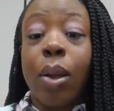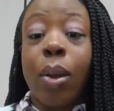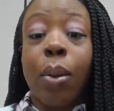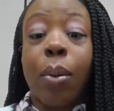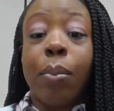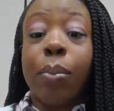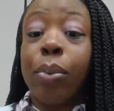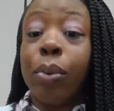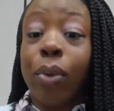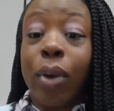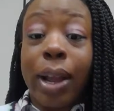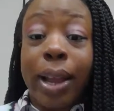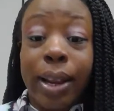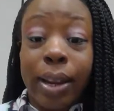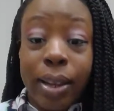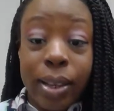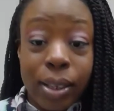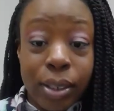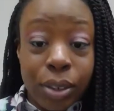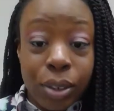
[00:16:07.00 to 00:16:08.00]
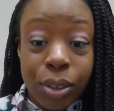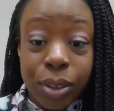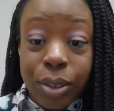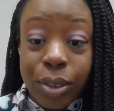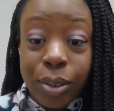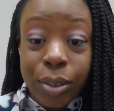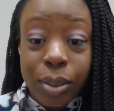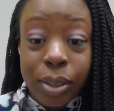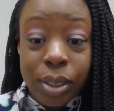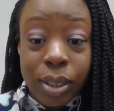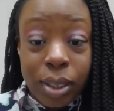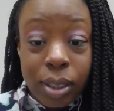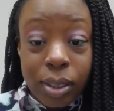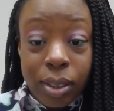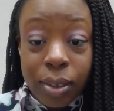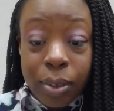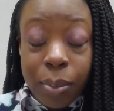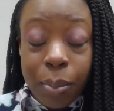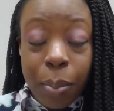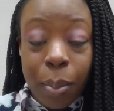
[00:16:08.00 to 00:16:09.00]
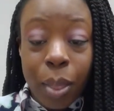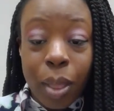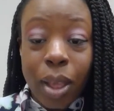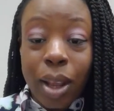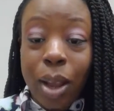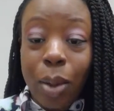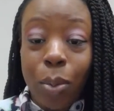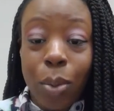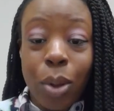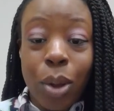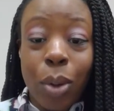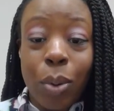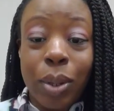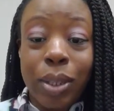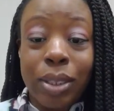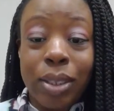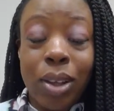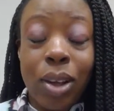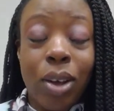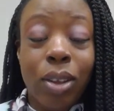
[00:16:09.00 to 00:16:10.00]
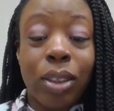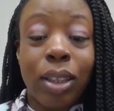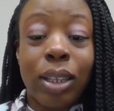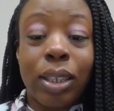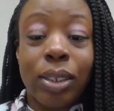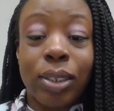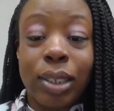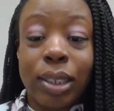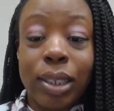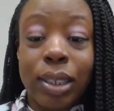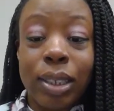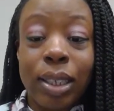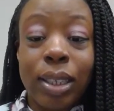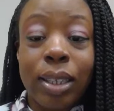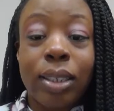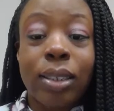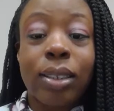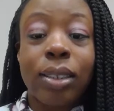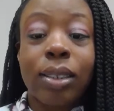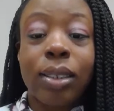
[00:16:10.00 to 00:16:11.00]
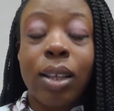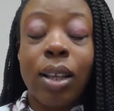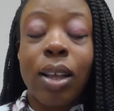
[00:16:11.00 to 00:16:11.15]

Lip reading: brain issues, and I won't go into all the logistics.